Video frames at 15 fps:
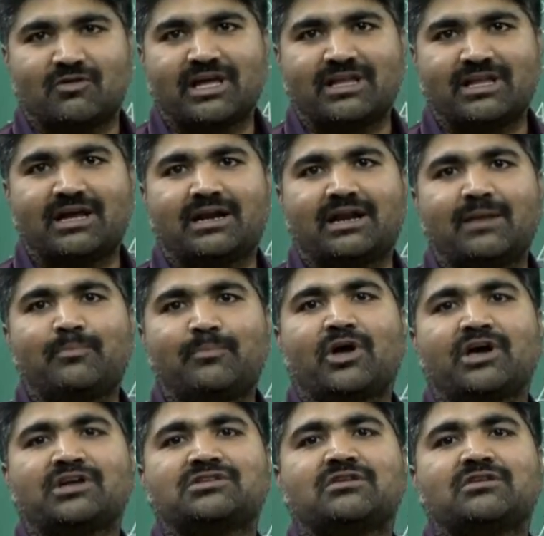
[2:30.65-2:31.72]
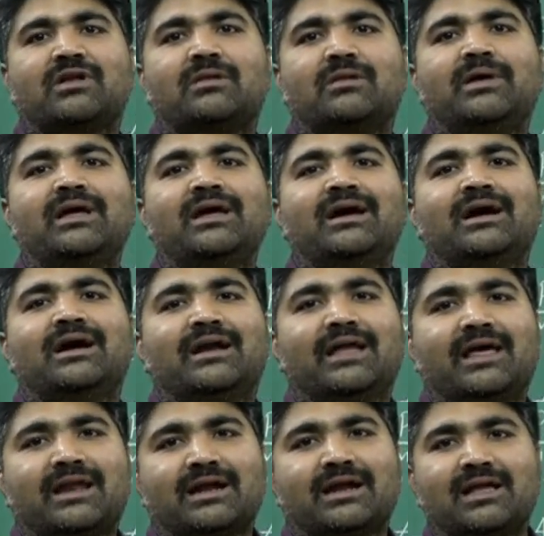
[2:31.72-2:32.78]
Okay, the trip production will be
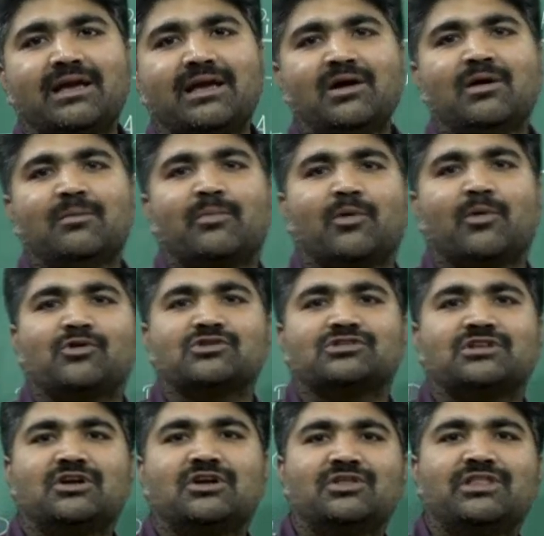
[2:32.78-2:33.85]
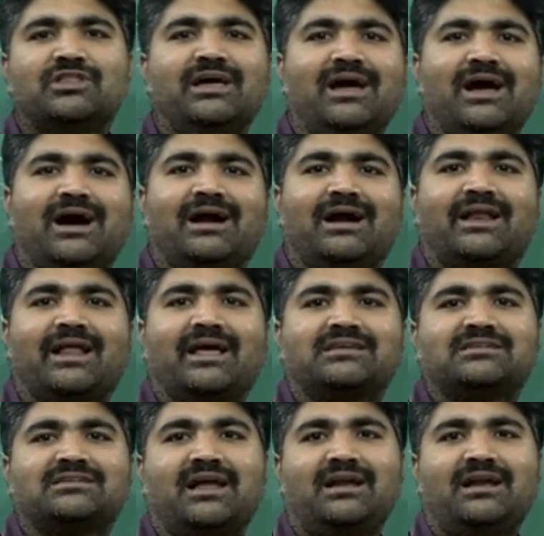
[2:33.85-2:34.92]
directly proportional to the
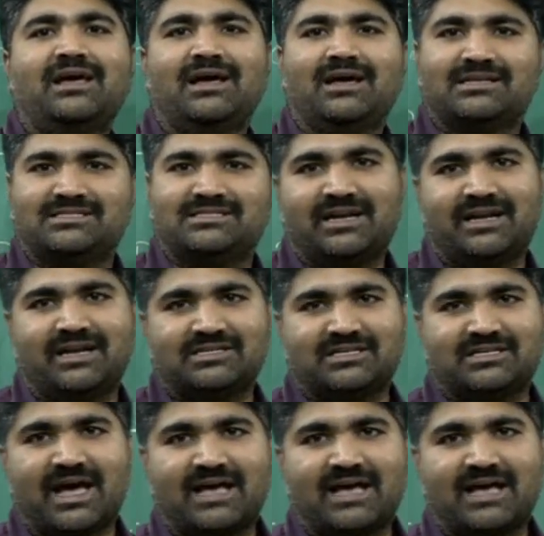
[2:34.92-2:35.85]
attraction and generation.